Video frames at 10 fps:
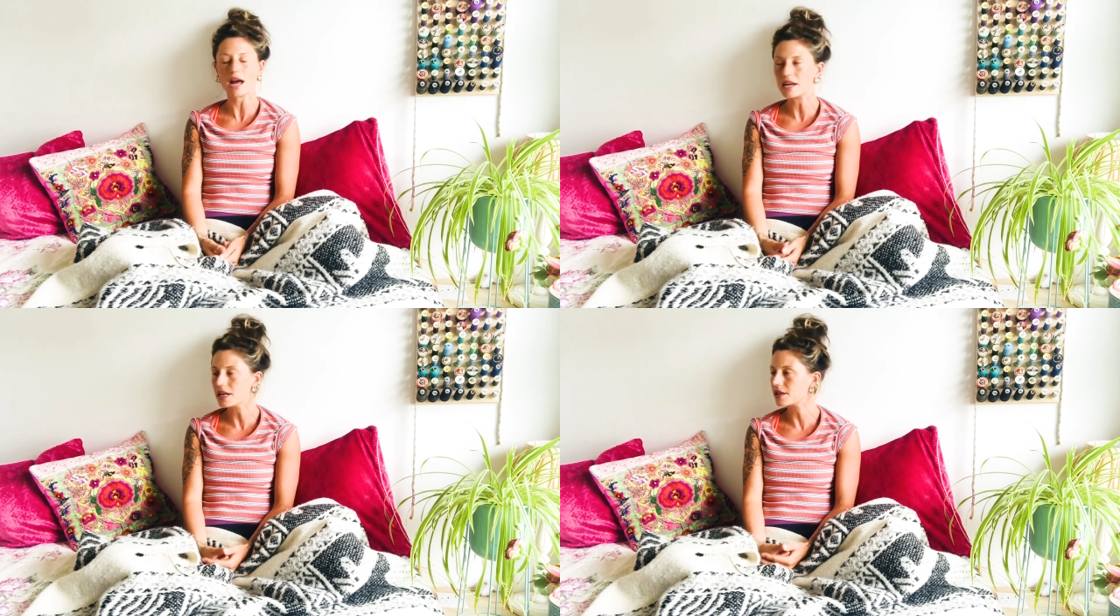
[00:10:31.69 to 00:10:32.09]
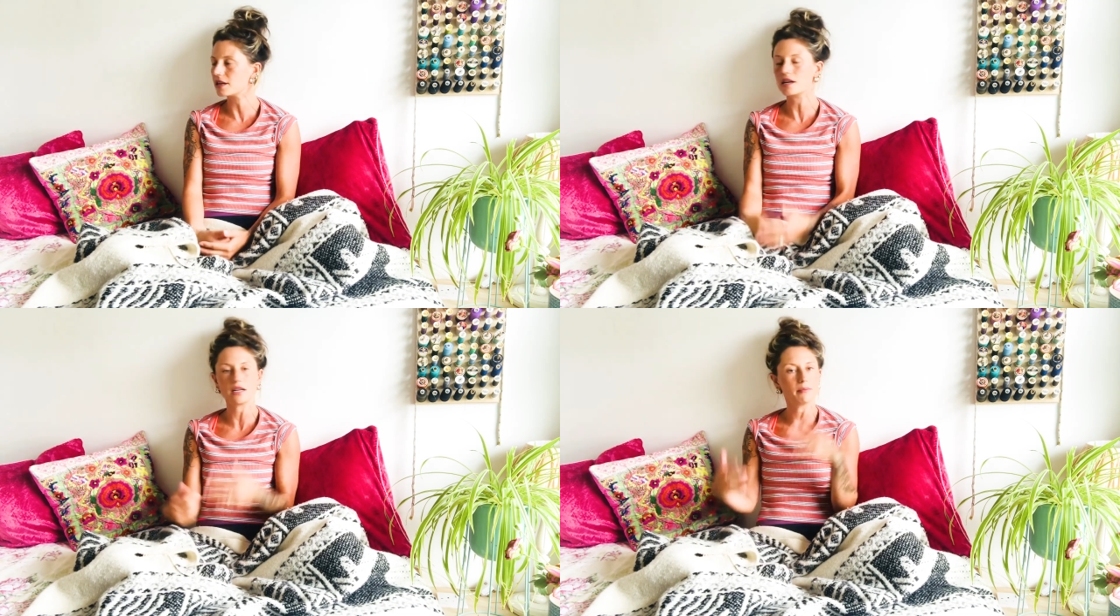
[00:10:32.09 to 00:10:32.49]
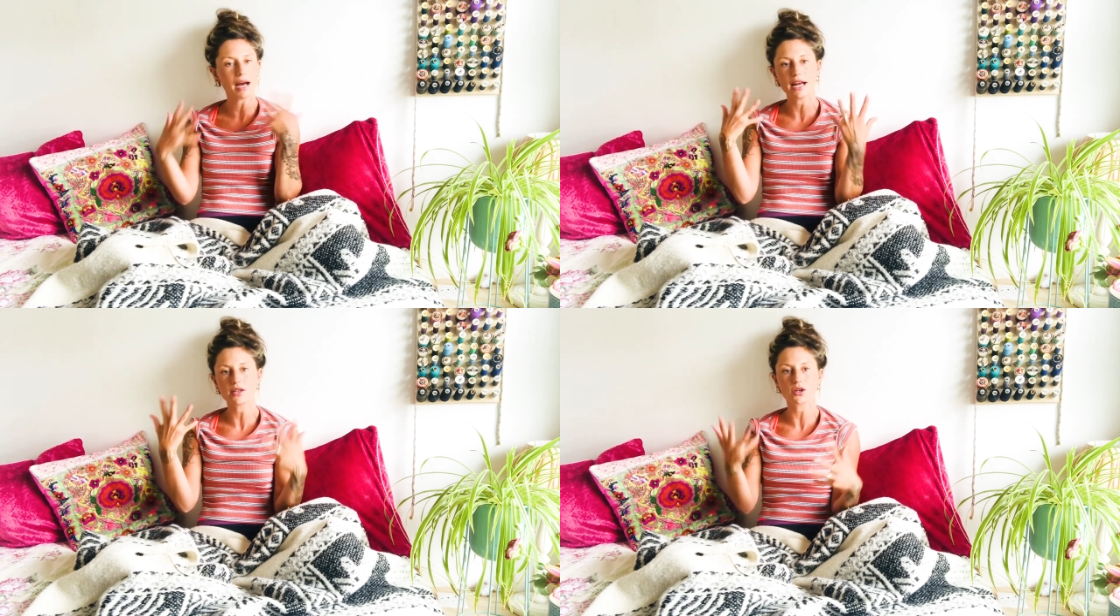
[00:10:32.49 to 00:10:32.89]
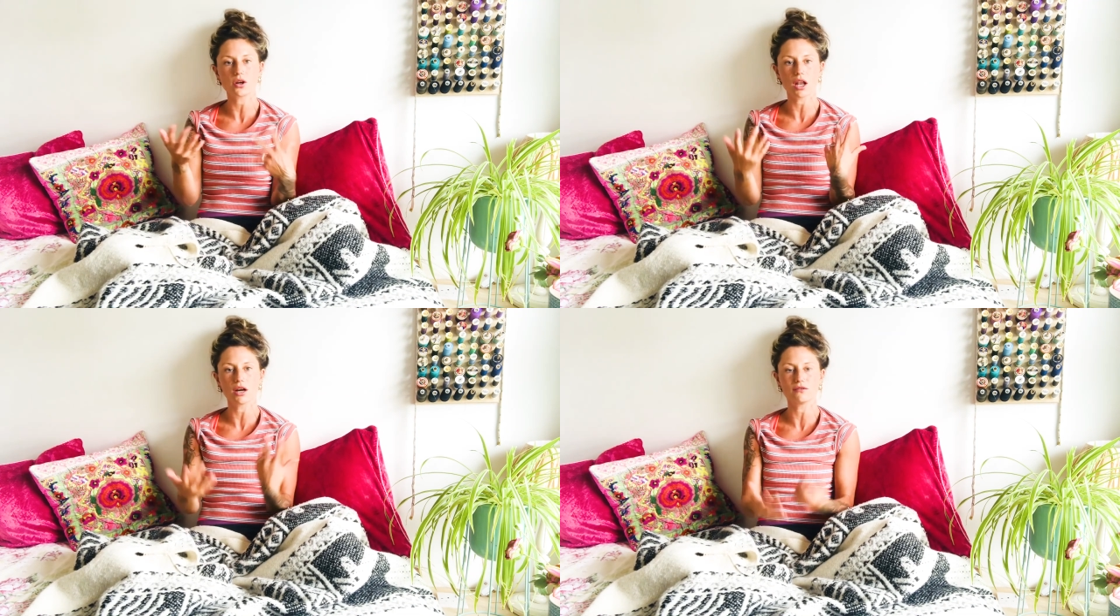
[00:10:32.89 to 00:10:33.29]
anything and your mind's
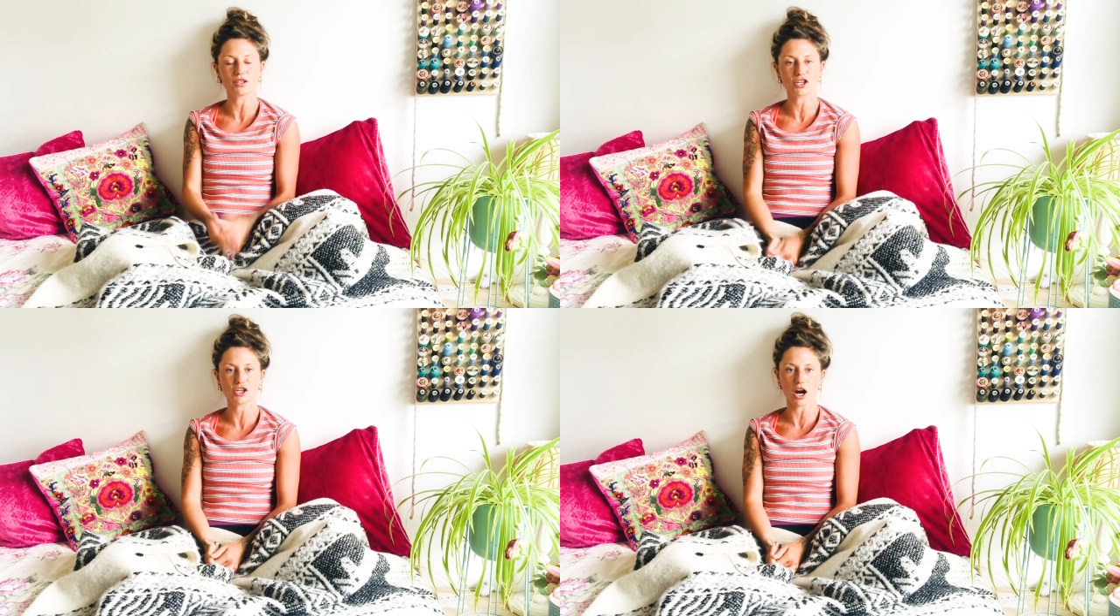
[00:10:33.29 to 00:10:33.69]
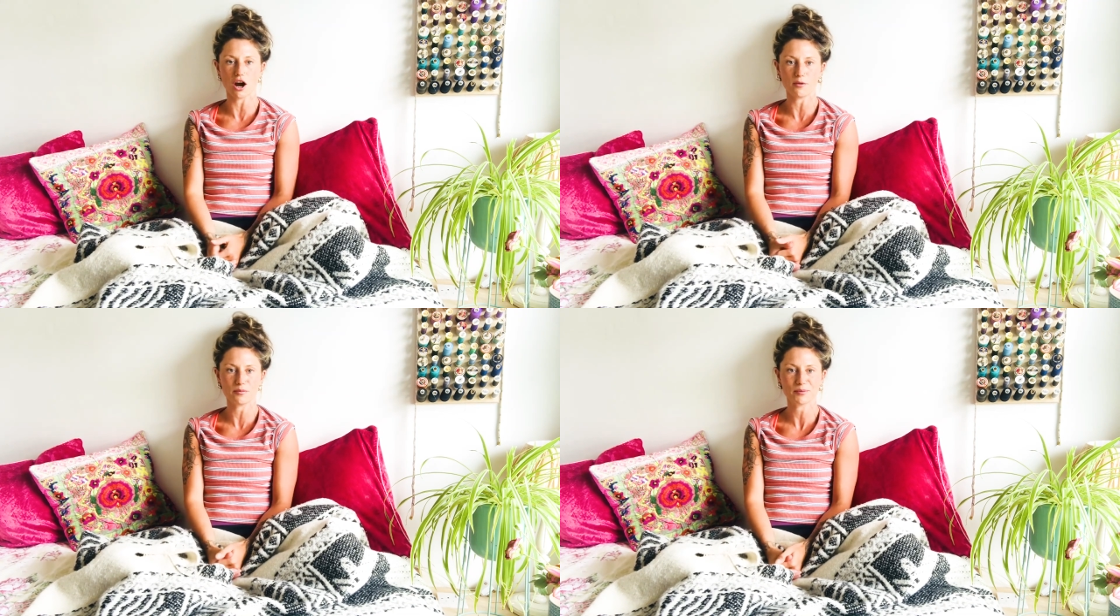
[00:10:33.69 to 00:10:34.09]
all over the shop.